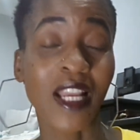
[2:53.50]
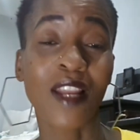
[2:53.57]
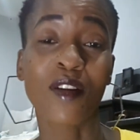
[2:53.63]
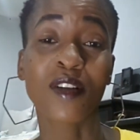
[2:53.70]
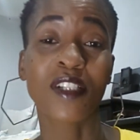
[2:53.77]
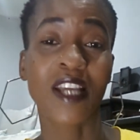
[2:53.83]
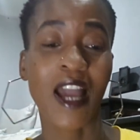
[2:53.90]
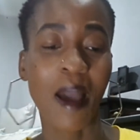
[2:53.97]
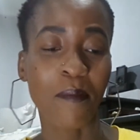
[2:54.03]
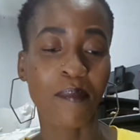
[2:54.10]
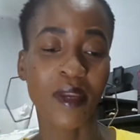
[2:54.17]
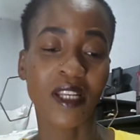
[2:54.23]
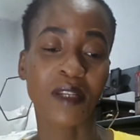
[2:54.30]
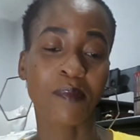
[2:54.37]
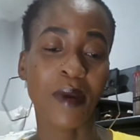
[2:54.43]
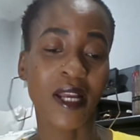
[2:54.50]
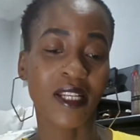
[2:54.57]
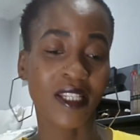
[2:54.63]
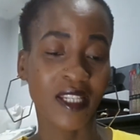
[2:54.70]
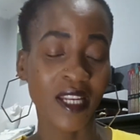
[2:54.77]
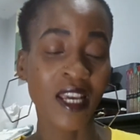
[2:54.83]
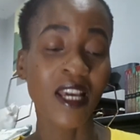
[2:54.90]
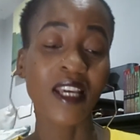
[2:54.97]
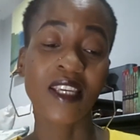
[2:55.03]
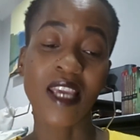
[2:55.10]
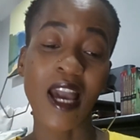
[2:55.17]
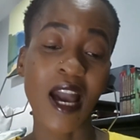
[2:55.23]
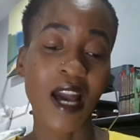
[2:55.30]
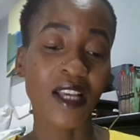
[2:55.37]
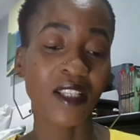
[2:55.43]
lot happened, but
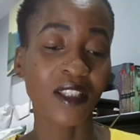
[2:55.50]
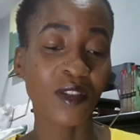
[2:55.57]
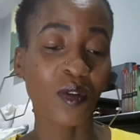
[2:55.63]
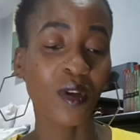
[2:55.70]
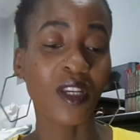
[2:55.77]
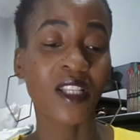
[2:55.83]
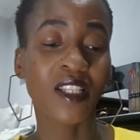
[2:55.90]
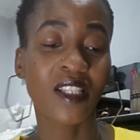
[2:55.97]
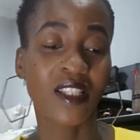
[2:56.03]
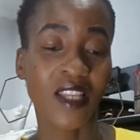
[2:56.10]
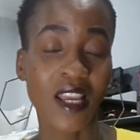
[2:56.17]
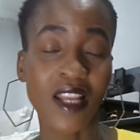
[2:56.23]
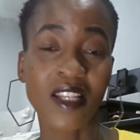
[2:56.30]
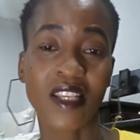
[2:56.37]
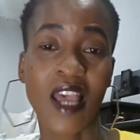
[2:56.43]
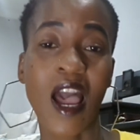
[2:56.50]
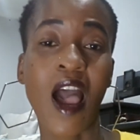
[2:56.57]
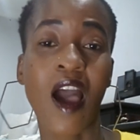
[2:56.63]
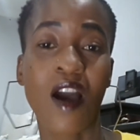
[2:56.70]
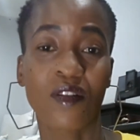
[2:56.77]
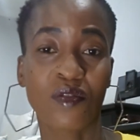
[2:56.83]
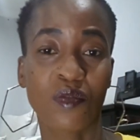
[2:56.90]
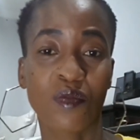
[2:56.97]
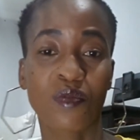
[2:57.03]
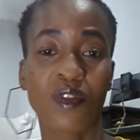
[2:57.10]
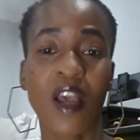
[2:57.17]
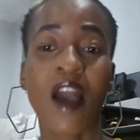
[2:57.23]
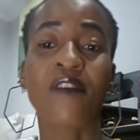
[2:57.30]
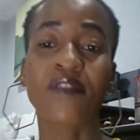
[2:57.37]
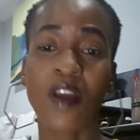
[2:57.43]
yeah, so it turns out
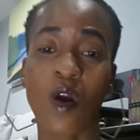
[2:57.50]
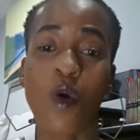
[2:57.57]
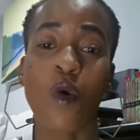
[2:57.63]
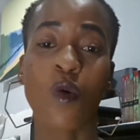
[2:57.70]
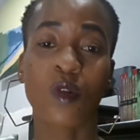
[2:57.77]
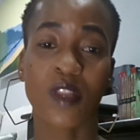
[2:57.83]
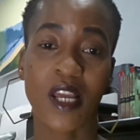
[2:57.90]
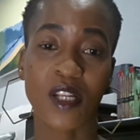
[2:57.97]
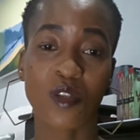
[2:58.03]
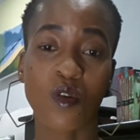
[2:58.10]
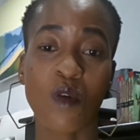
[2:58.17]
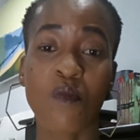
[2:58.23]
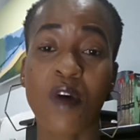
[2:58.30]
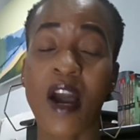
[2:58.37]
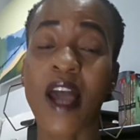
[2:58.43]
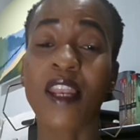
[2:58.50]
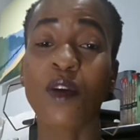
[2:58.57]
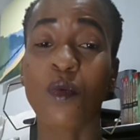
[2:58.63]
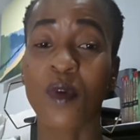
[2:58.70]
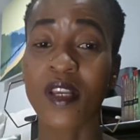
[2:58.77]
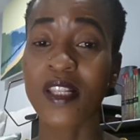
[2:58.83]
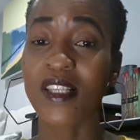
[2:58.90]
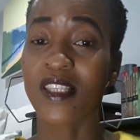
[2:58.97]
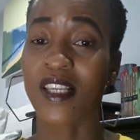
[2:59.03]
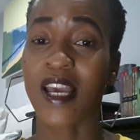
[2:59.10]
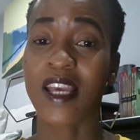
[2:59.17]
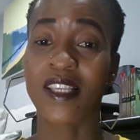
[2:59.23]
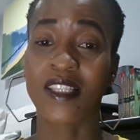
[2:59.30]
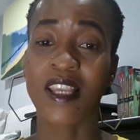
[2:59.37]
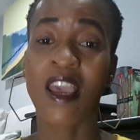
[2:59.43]
after all that, so Mohale wins,
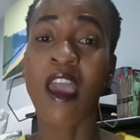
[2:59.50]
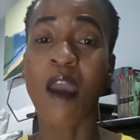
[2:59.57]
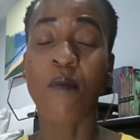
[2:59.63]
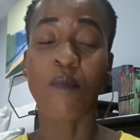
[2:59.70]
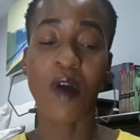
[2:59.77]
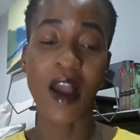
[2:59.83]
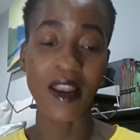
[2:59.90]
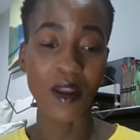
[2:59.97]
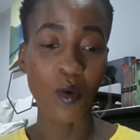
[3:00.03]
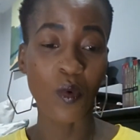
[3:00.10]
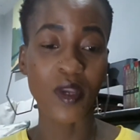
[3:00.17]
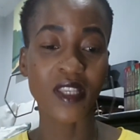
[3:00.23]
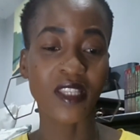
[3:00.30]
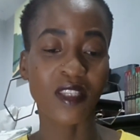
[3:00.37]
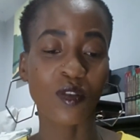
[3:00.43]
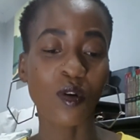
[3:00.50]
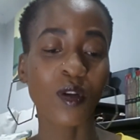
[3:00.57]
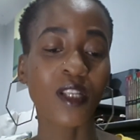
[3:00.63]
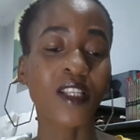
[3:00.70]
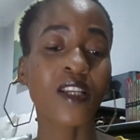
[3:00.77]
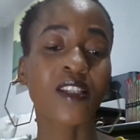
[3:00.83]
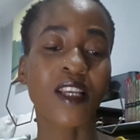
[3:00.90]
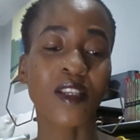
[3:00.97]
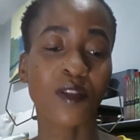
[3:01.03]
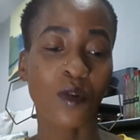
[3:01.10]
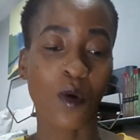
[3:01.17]
guys. Mohale wins. So let us just